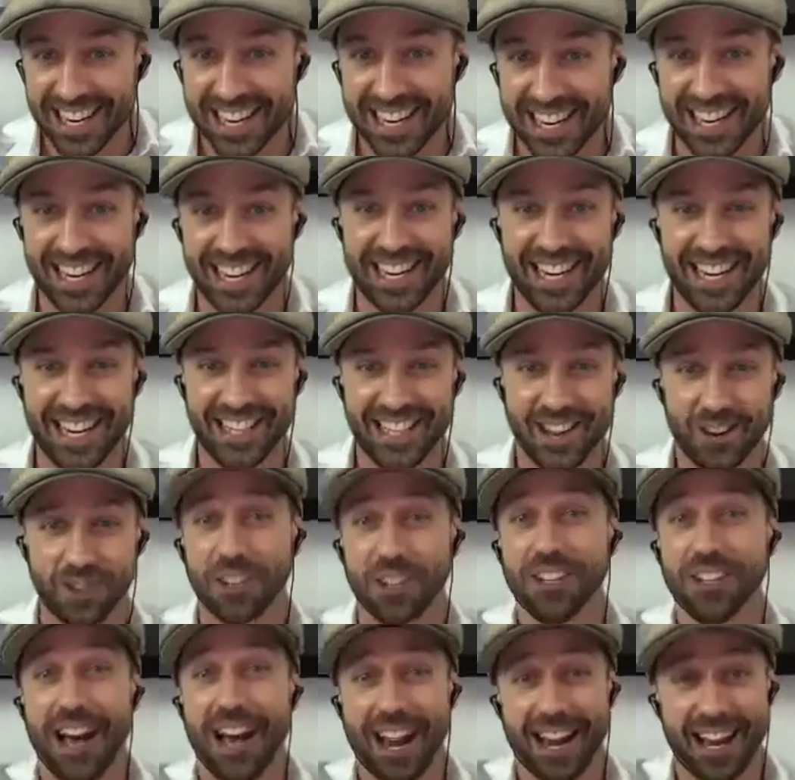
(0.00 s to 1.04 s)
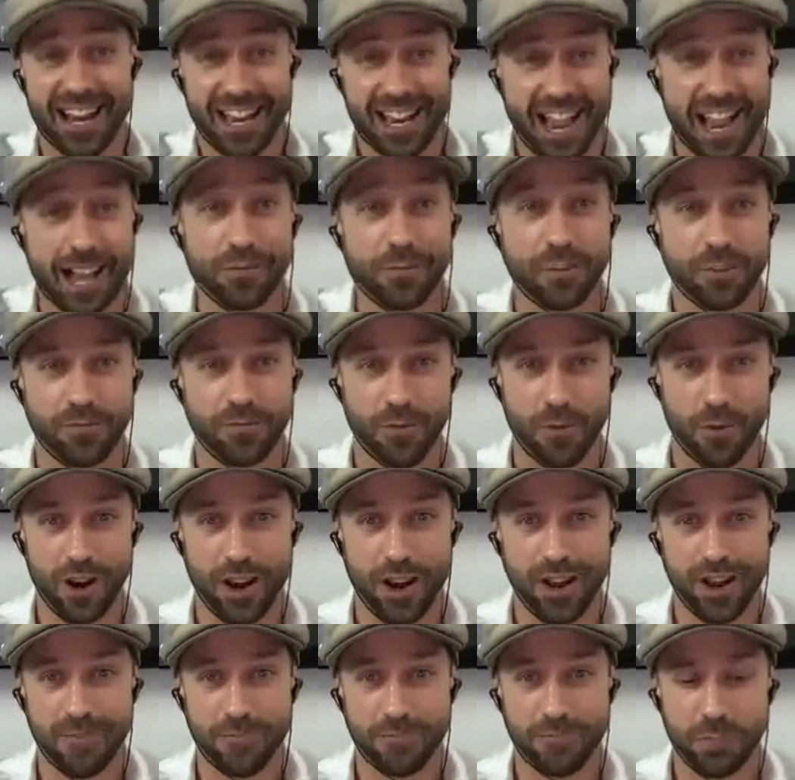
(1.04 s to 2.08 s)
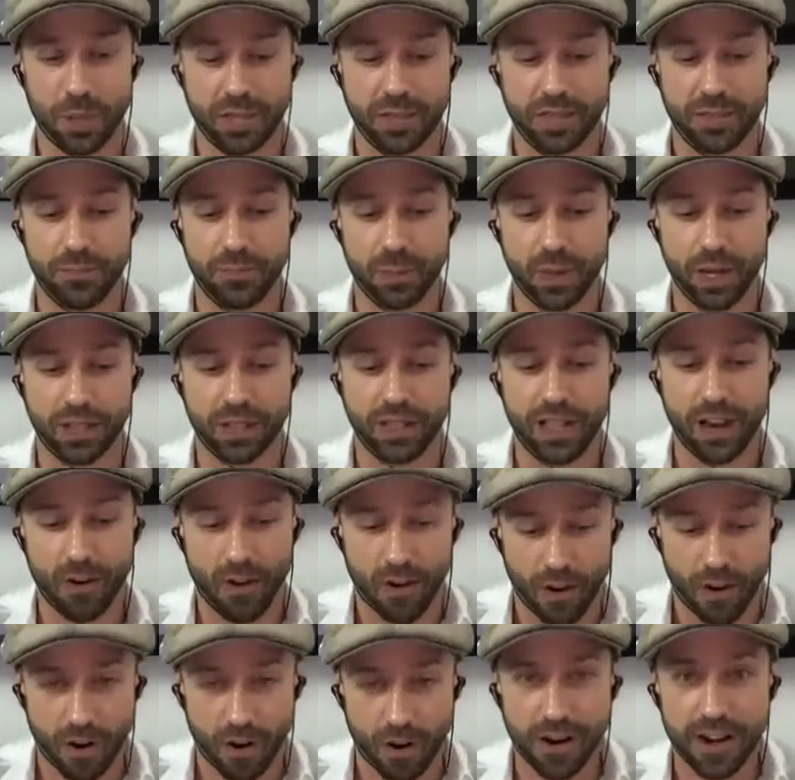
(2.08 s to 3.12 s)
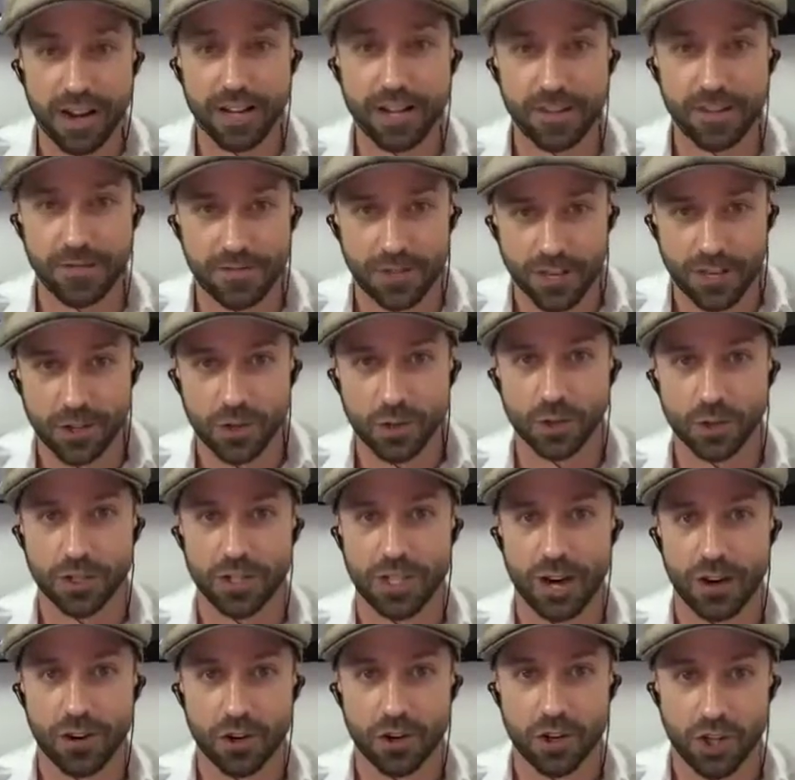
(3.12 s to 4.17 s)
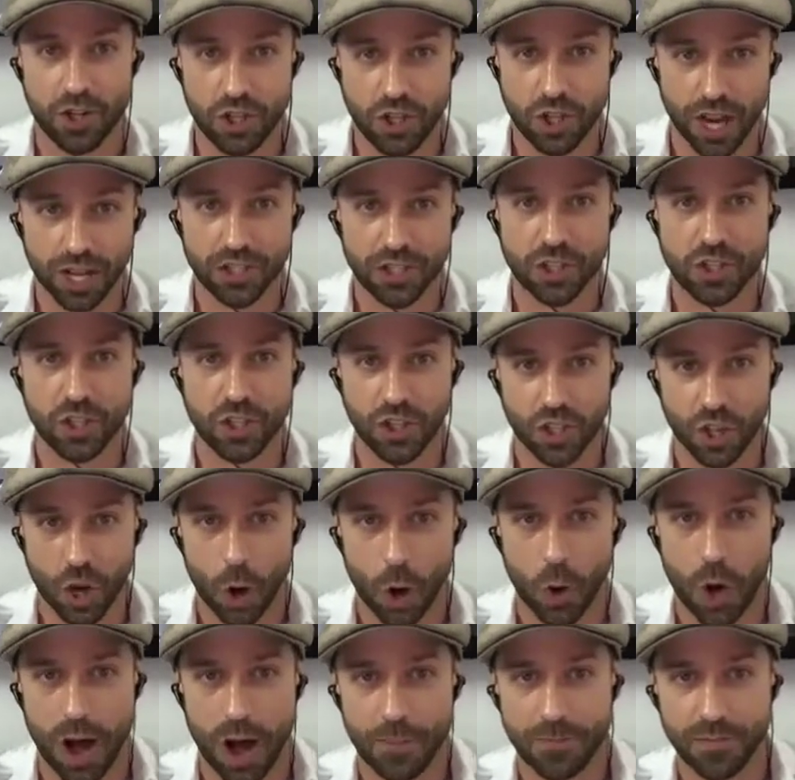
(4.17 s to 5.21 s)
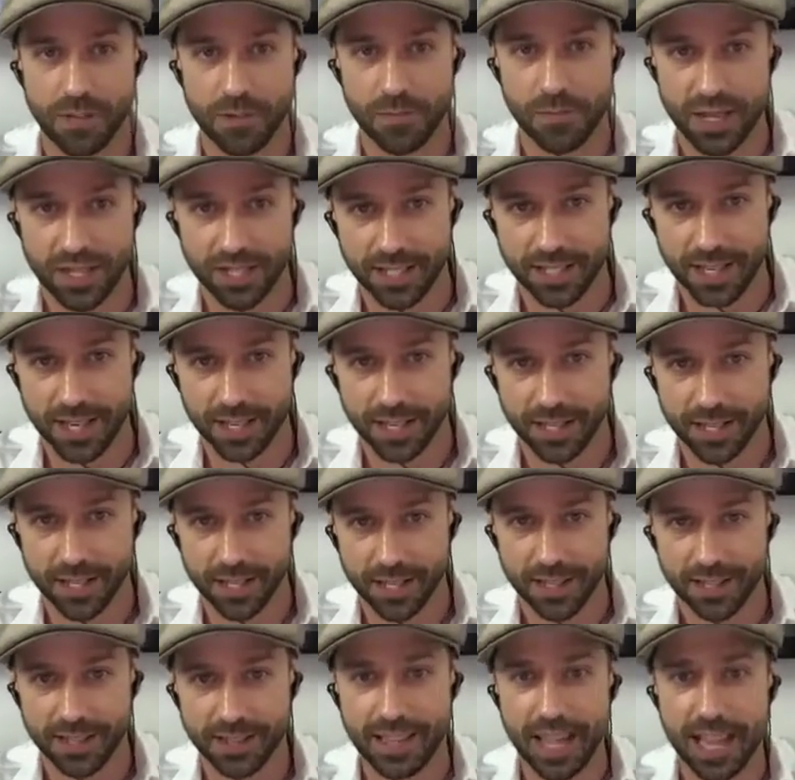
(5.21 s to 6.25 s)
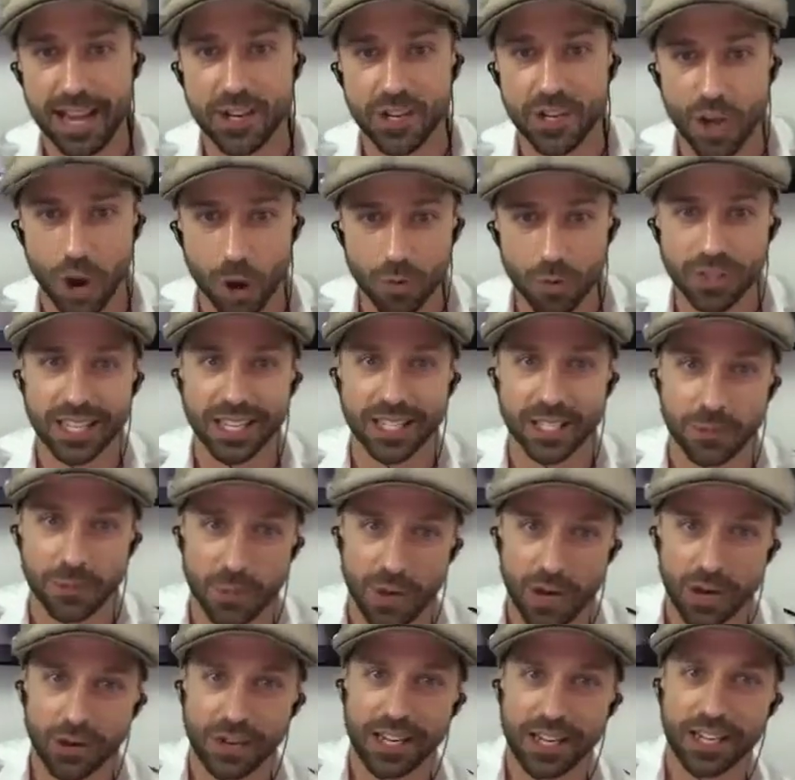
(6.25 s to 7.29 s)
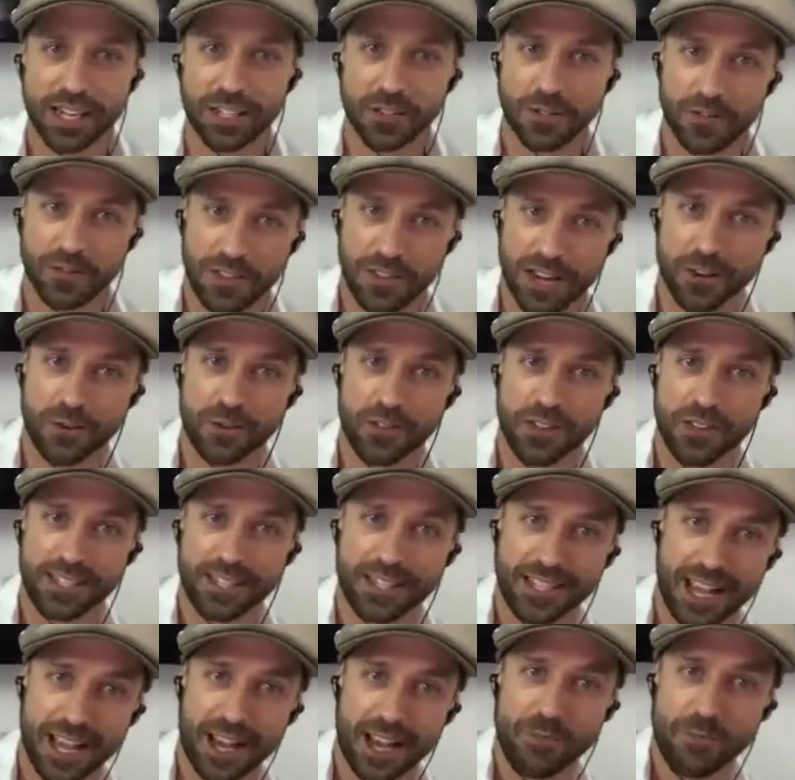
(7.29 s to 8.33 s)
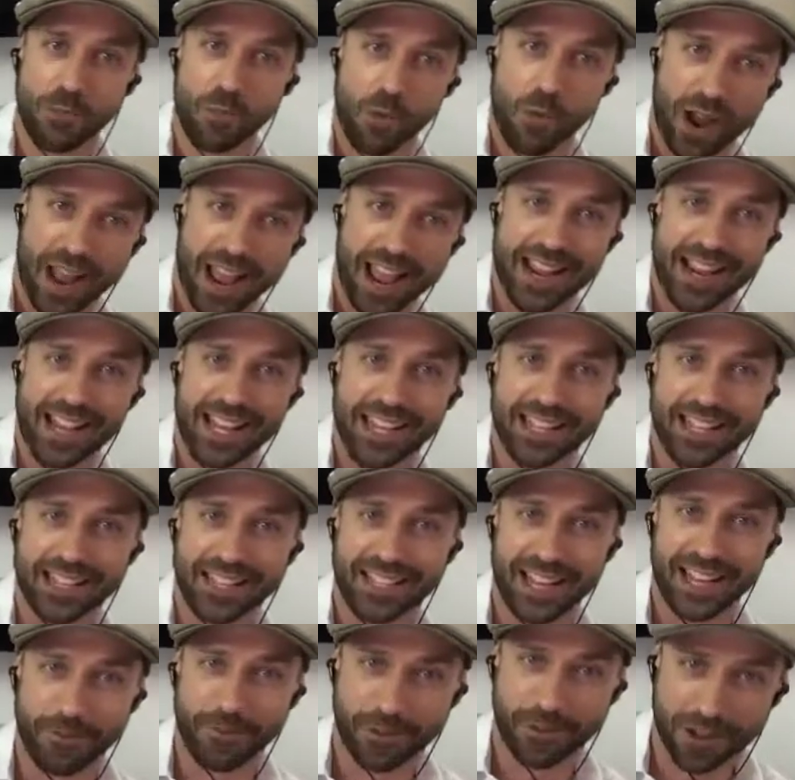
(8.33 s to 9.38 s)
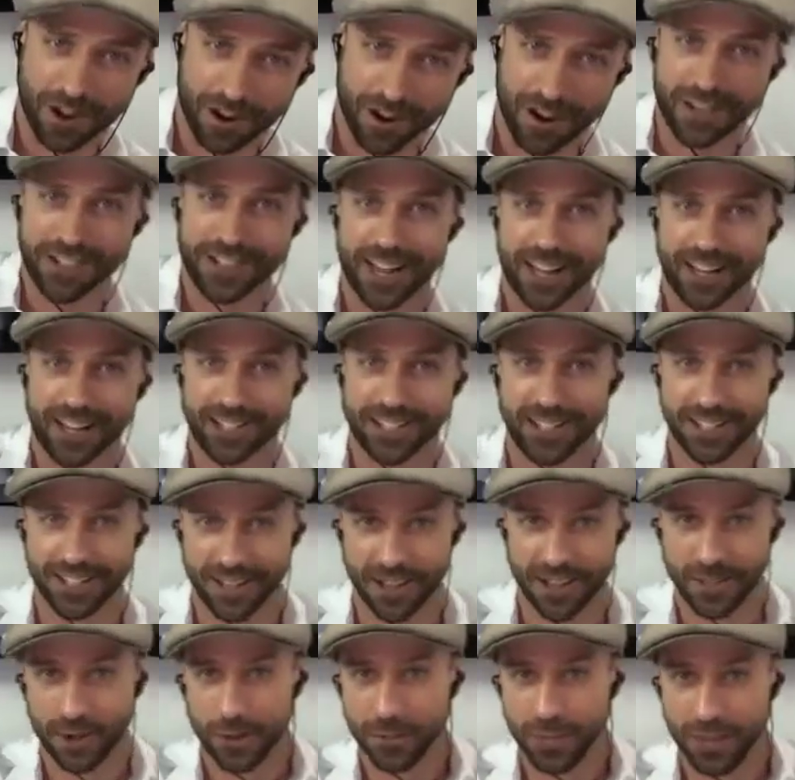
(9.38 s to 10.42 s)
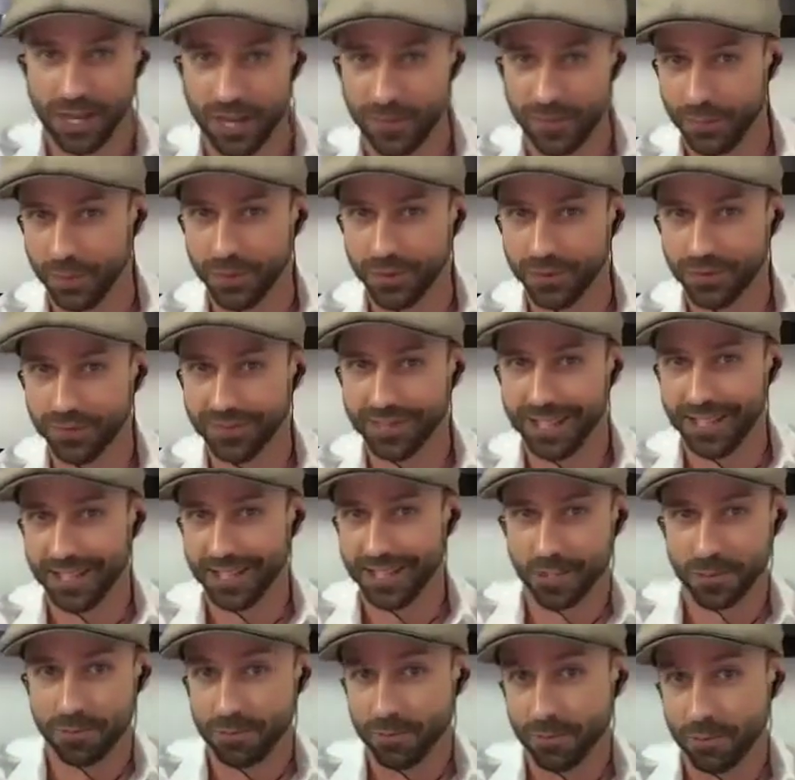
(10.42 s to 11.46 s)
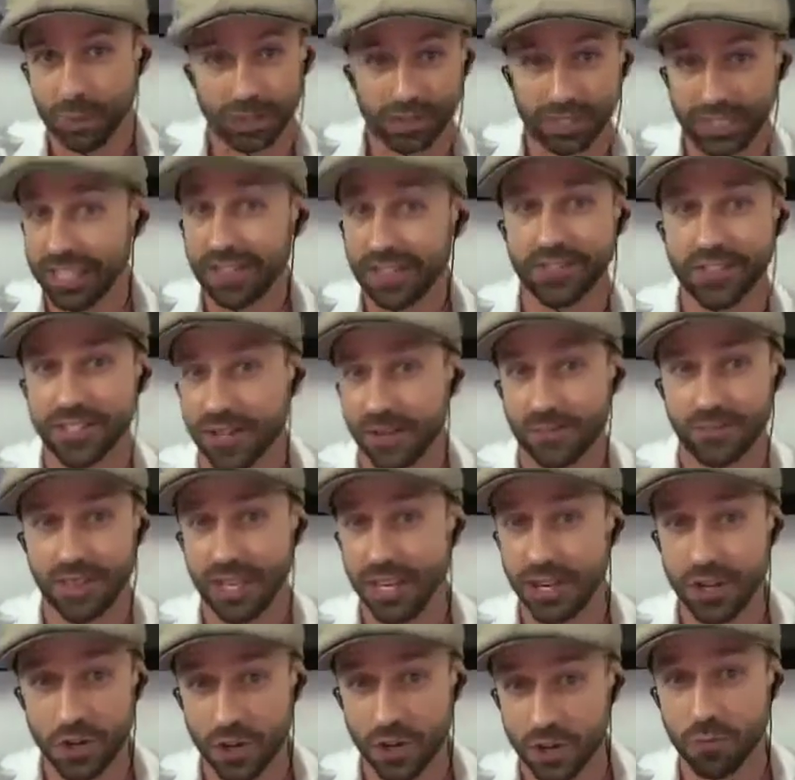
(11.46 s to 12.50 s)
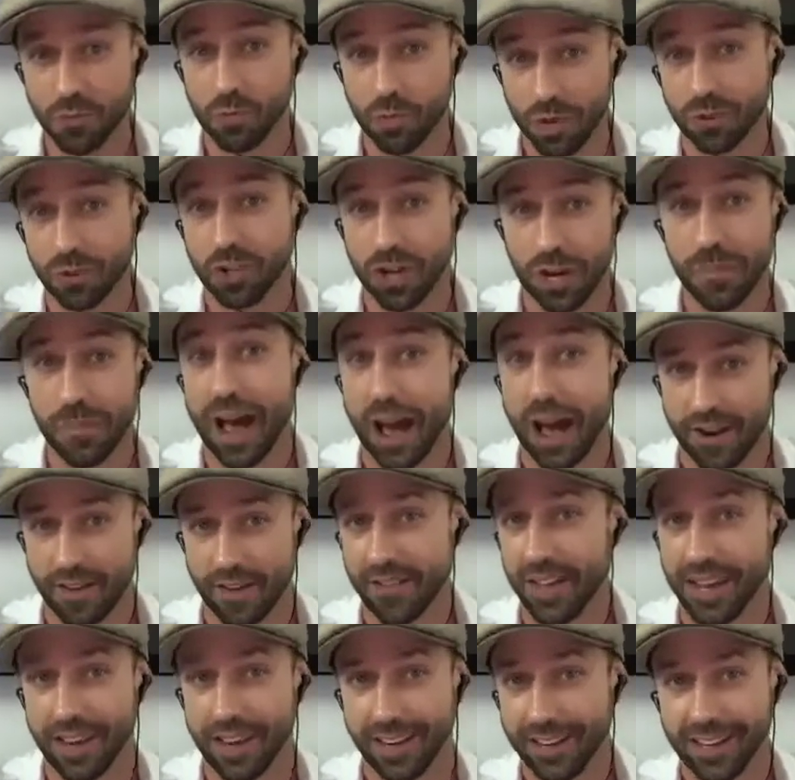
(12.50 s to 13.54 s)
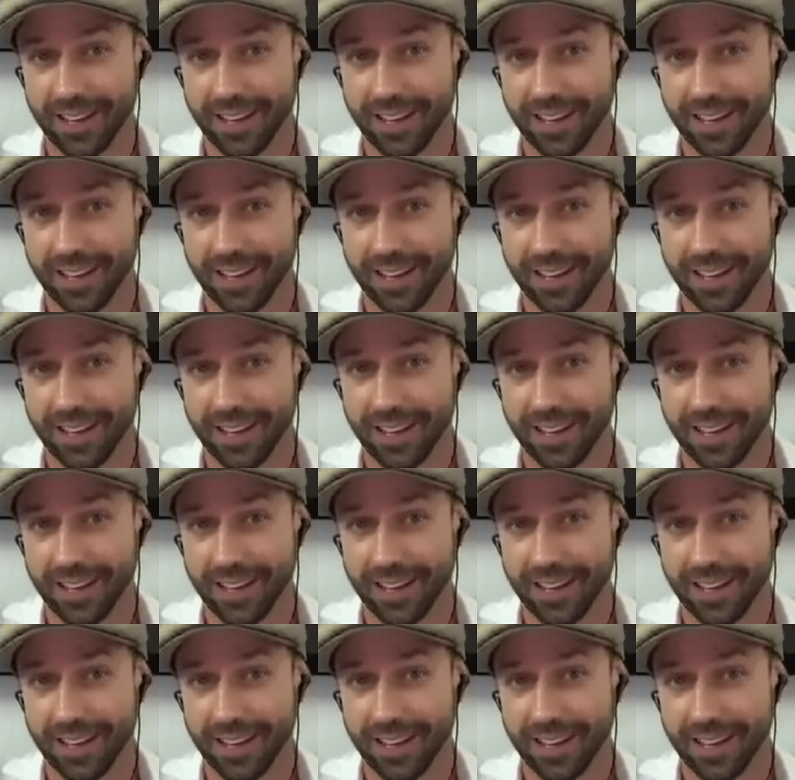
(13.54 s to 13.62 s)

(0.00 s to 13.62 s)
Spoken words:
There's a lot of names for it, but there are individuals that are just so optimistic, they don't experience fear the same way in the same context as other people. They just believe something good will come out of it.